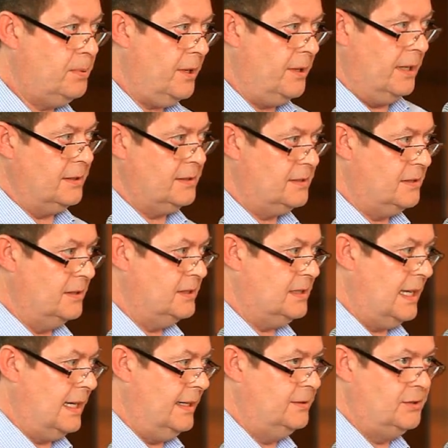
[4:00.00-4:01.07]
products that
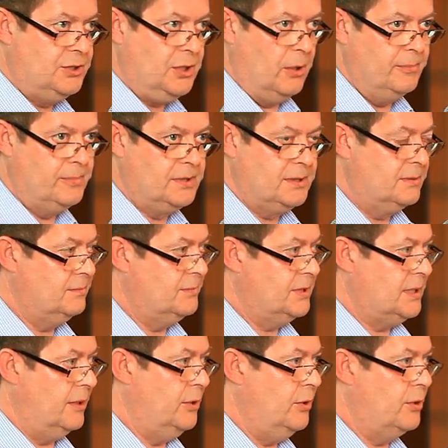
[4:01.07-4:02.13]
sell in
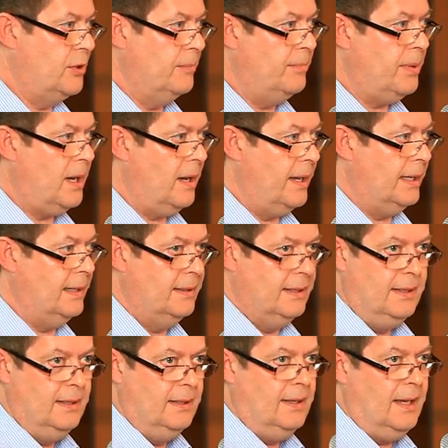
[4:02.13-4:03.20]
shops. So you can buy
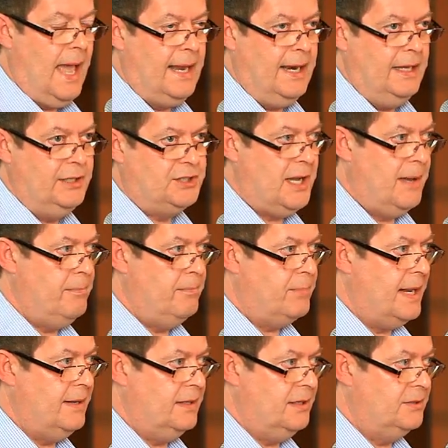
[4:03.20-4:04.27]
NHM
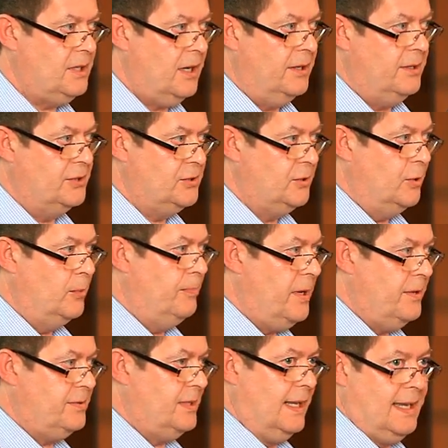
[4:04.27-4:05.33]
branded dinosaur
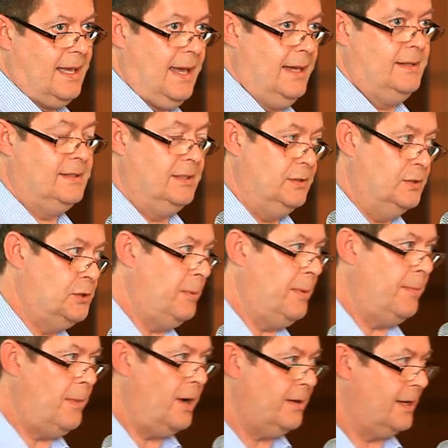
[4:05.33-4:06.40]
birthday cakes in
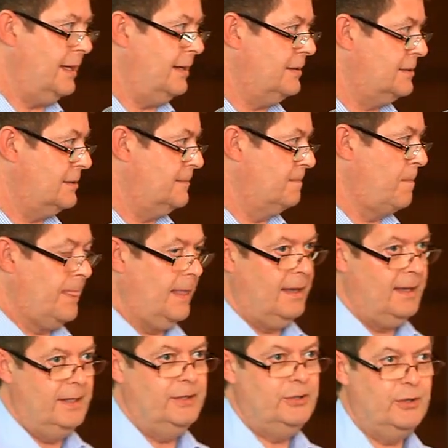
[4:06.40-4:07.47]
supermarkets.
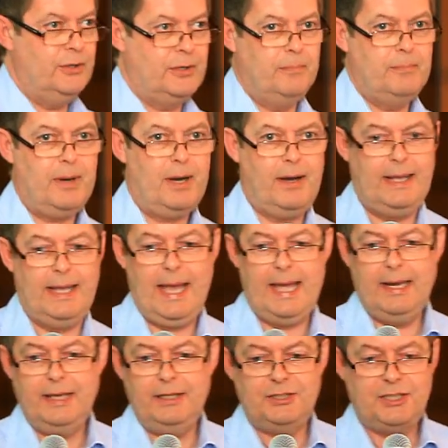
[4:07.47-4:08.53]
You can buy
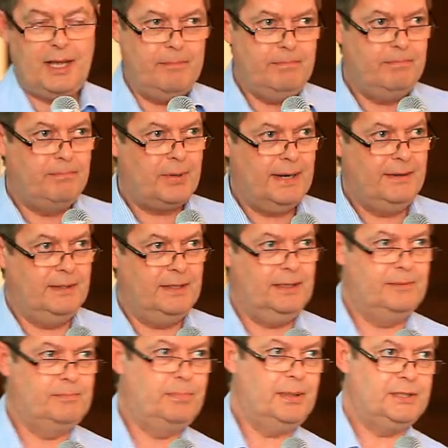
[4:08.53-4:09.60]
NHM
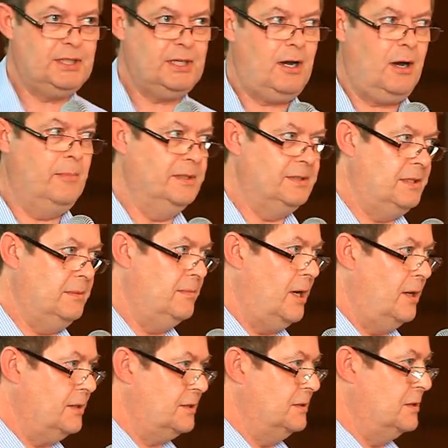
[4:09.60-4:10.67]
branded pajamas in
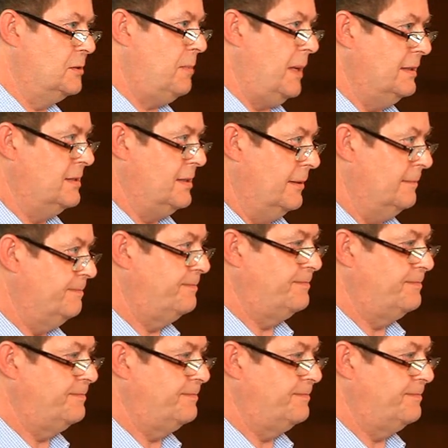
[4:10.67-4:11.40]
Marks and Spencer.